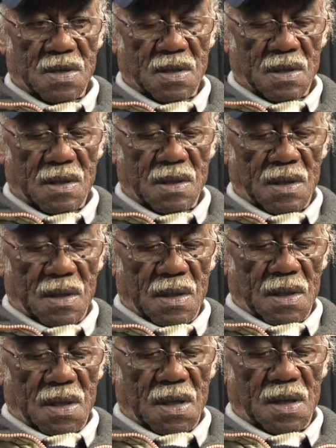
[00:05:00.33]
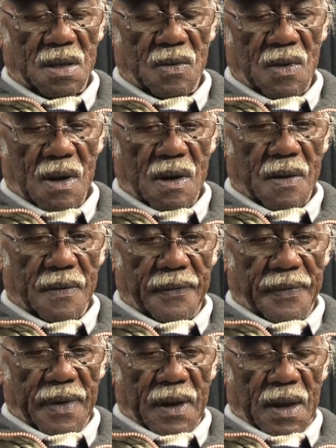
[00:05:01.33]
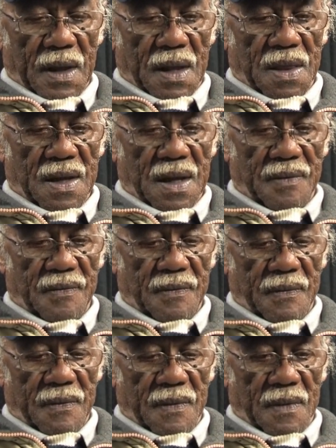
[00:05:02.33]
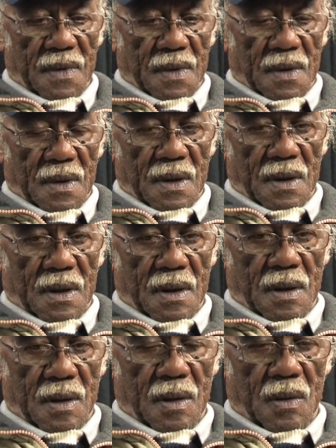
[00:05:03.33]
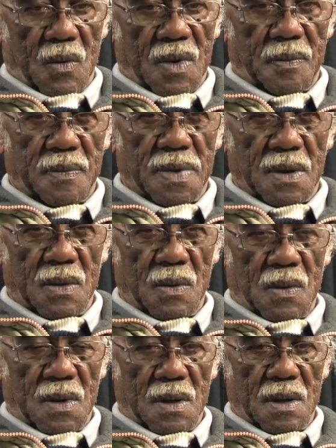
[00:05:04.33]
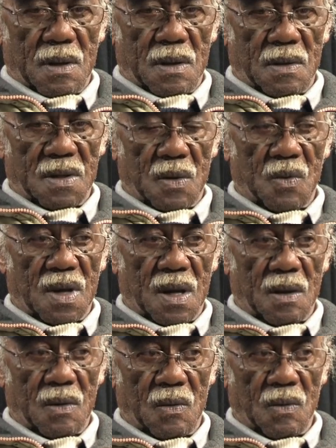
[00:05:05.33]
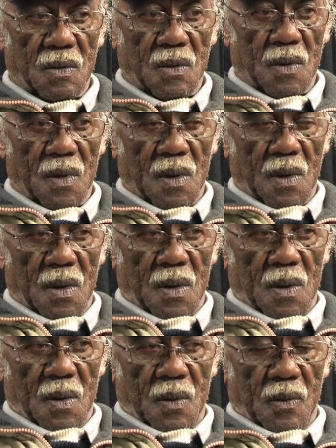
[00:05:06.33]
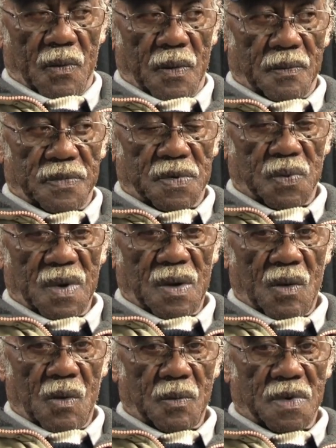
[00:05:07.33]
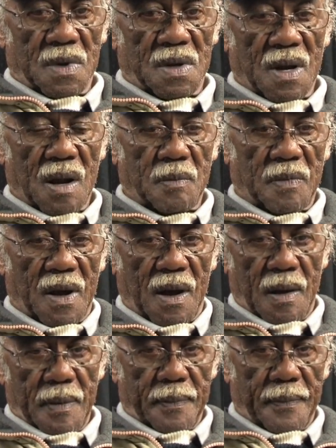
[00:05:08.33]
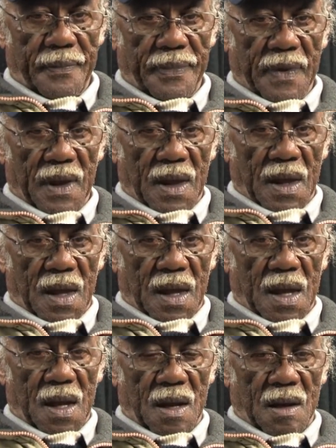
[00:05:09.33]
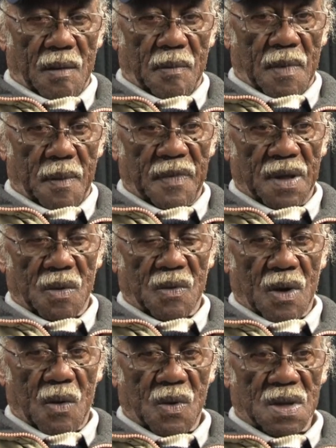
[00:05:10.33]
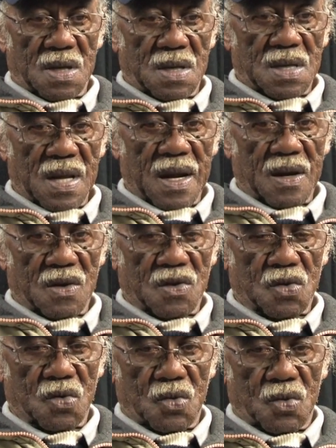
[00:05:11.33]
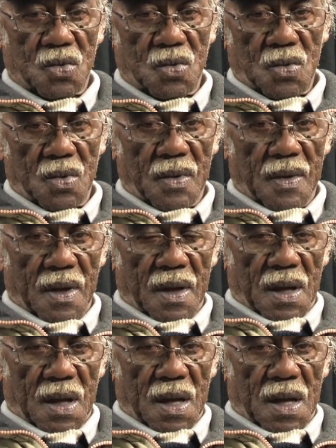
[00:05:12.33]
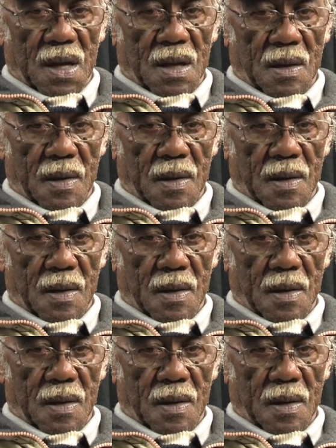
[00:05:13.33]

is in Little Rock, and then I went to, then we from Sweet Home to Dunbar, and my mother would always take her to school, and